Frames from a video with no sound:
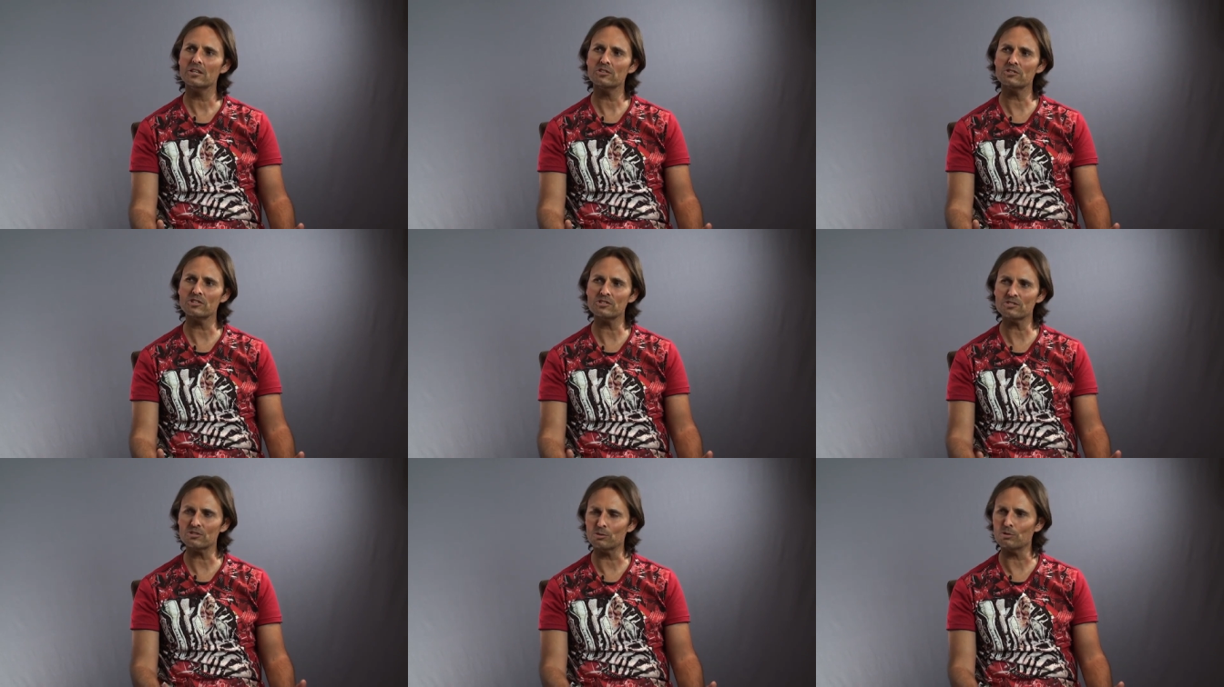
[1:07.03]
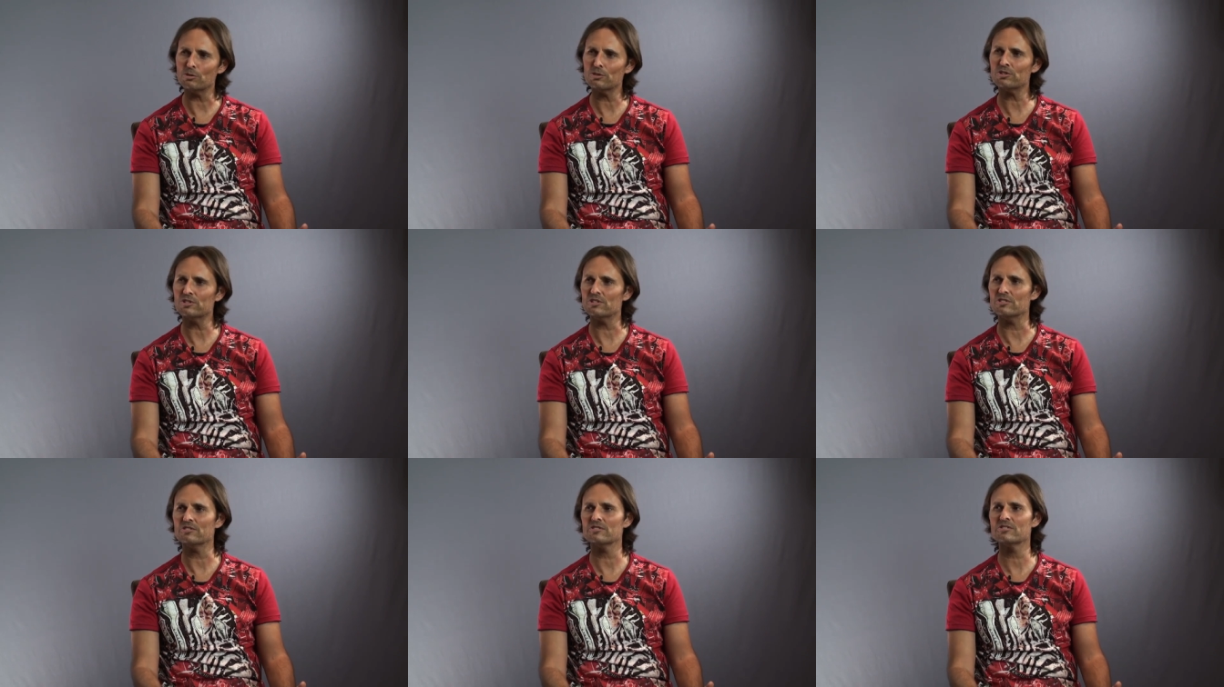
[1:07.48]

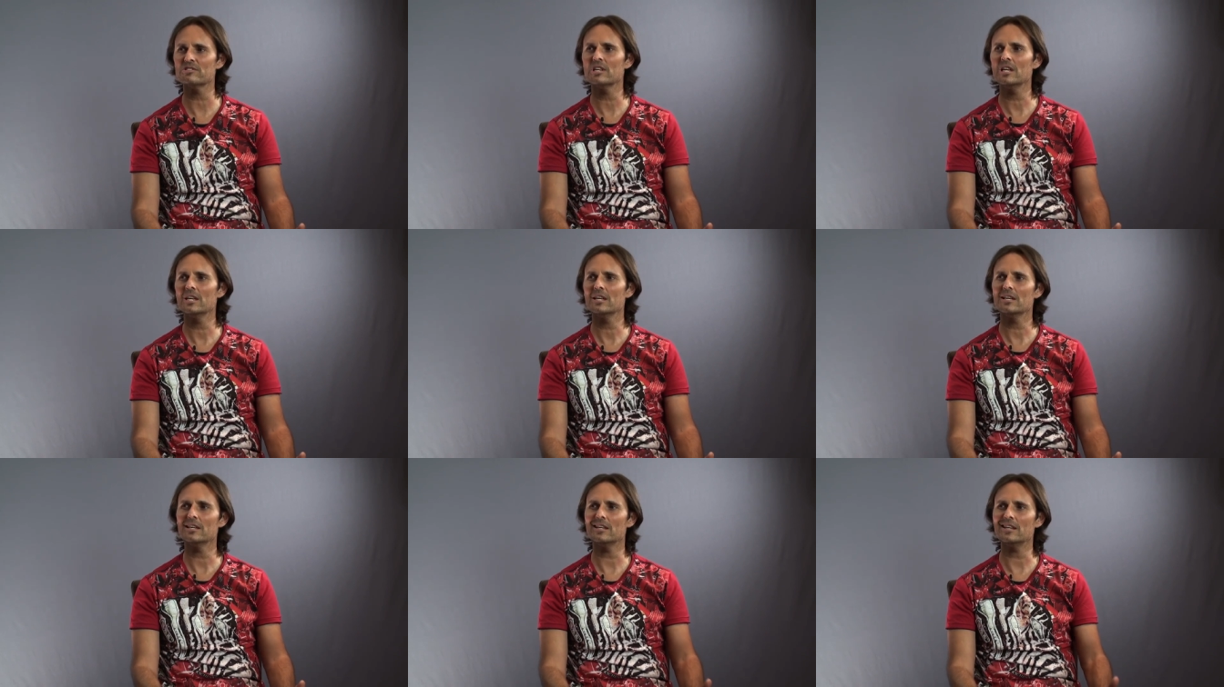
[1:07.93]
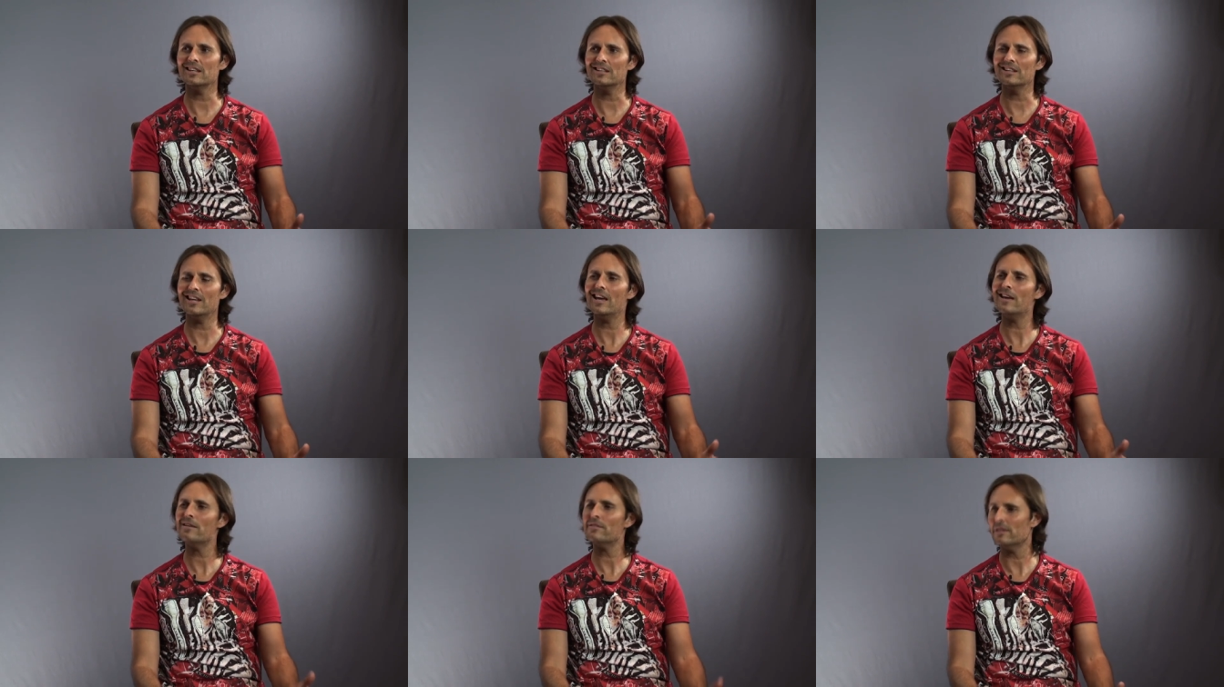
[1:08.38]
distortions
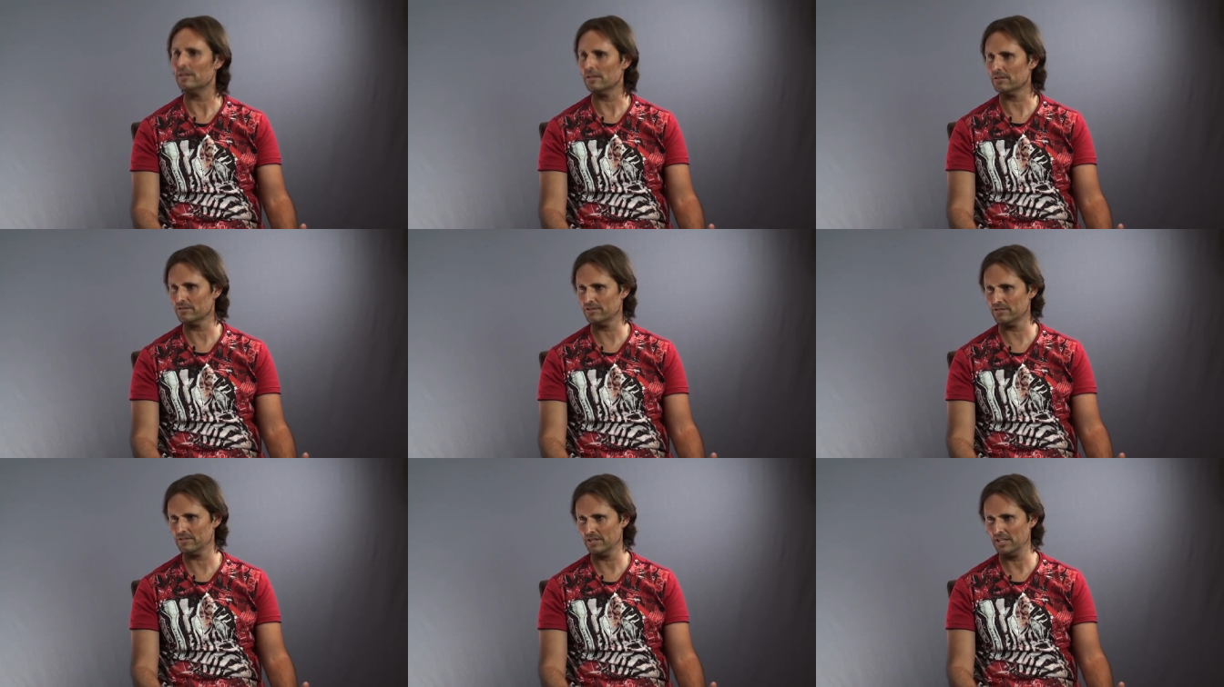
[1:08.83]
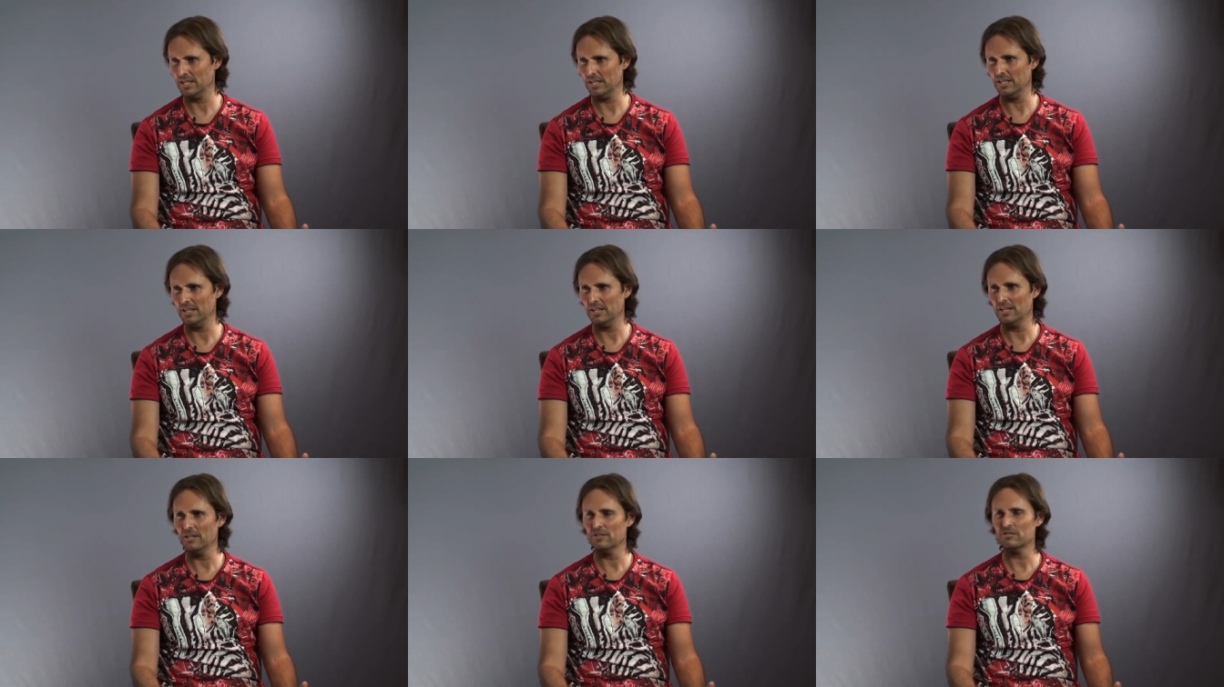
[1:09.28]
in ethics. Yeah.